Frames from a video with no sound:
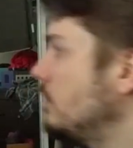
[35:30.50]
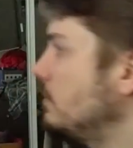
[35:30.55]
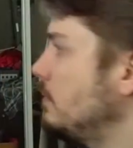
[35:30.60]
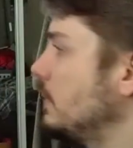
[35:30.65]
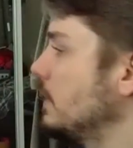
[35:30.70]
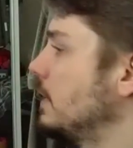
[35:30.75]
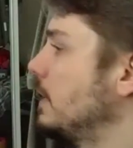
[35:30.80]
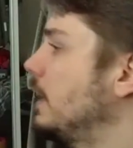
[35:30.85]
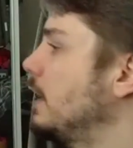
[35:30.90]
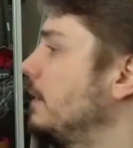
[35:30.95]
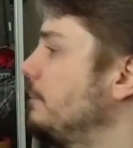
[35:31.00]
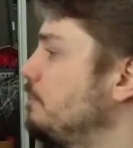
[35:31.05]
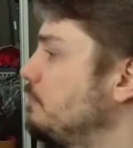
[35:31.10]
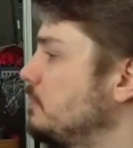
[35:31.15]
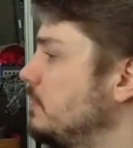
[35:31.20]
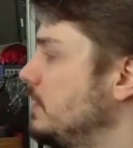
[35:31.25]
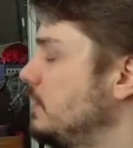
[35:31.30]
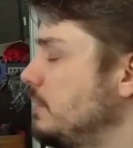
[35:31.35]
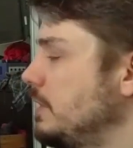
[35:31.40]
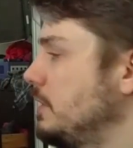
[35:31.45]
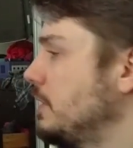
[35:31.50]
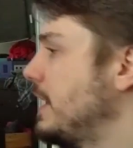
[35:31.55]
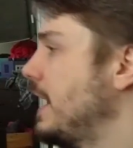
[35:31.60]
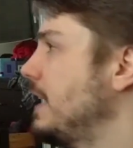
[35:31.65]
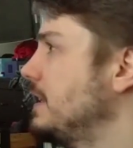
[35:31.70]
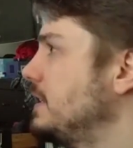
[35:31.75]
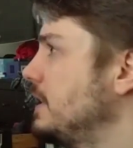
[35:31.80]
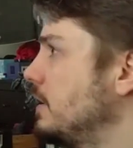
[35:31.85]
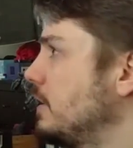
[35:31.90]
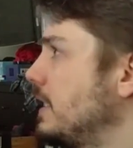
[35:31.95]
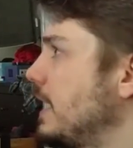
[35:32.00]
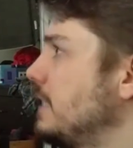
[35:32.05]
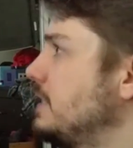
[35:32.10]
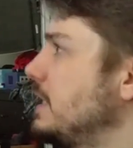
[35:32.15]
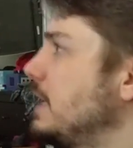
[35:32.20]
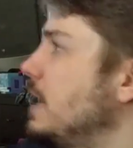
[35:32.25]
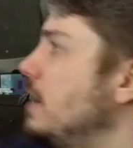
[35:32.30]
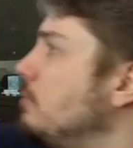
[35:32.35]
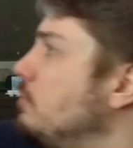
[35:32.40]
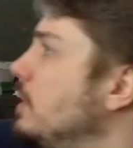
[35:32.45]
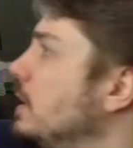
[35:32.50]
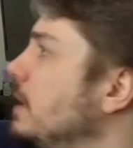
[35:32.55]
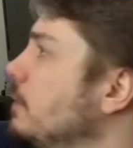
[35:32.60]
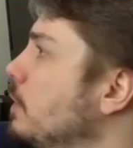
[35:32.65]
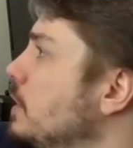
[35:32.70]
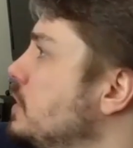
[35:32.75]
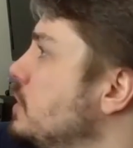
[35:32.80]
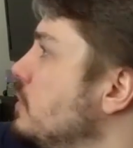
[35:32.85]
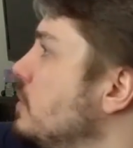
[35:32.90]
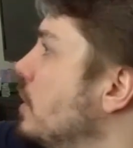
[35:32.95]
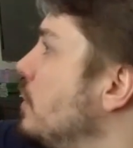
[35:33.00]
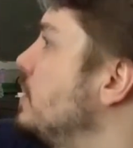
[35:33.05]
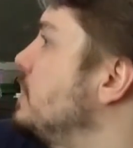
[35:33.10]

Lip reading: You either can see it or can't see it. Really what you notice